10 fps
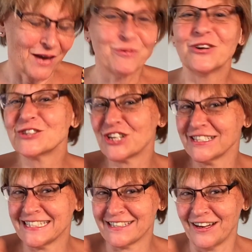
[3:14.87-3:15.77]

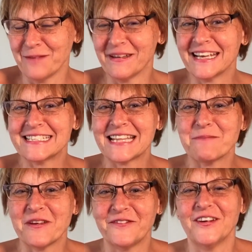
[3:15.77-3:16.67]
let me get to
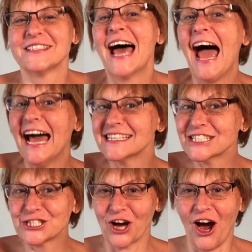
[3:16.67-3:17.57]
that bit first. As
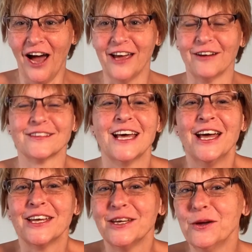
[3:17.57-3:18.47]
a child,
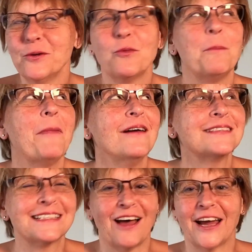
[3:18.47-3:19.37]
you were
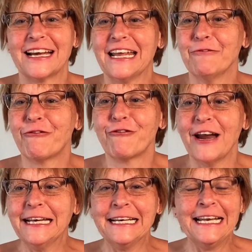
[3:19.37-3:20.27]
most likely
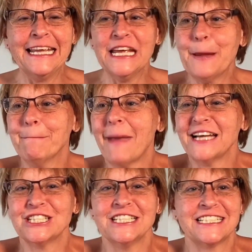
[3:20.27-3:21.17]
friendly,
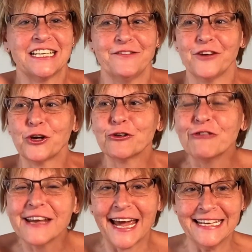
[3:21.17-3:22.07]
imaginative,
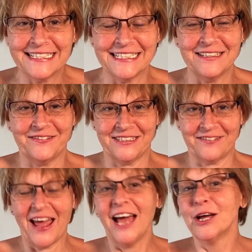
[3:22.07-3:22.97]
creative,
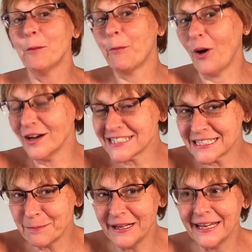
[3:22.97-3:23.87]

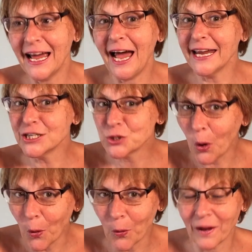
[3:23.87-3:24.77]
possibly a
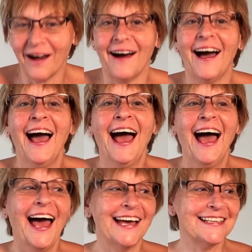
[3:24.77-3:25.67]
talker.
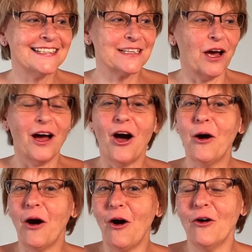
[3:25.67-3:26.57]
And
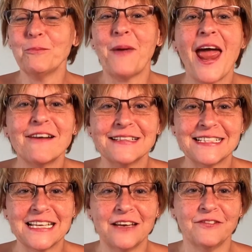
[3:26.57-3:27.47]
on
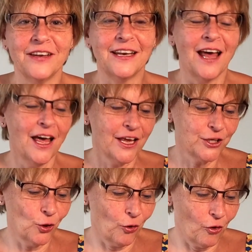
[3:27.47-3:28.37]
parents' evening,
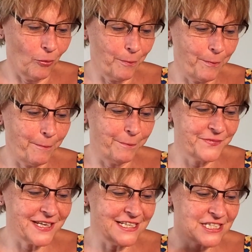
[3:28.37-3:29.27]
your
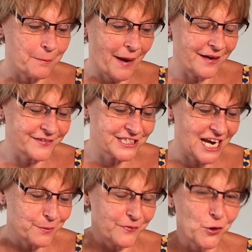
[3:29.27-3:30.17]
teacher may have
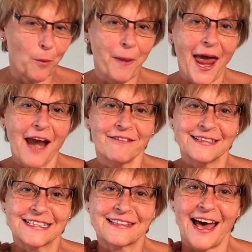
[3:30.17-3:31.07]
shared with your
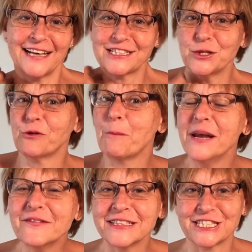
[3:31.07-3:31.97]
parents that you're a
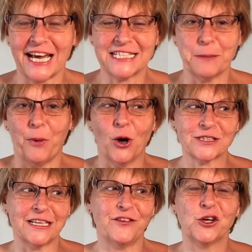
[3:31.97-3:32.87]
bit of a
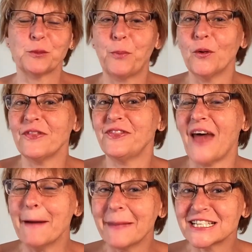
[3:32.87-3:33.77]
chatterbox, and if you could put
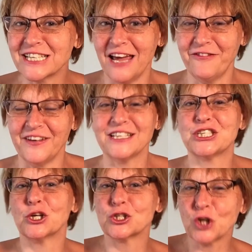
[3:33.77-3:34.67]
that much effort
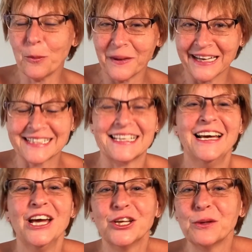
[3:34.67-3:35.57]
into your topics,
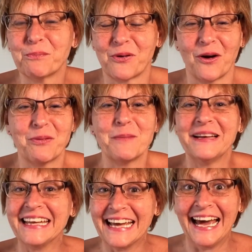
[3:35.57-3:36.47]
you'd
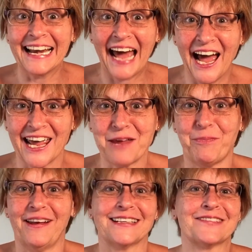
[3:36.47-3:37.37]
probably get an A+
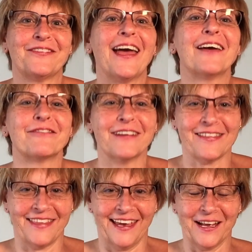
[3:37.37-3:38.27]
for
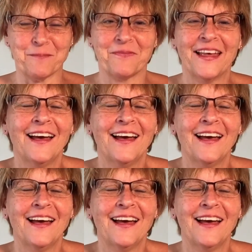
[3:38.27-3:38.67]
everything.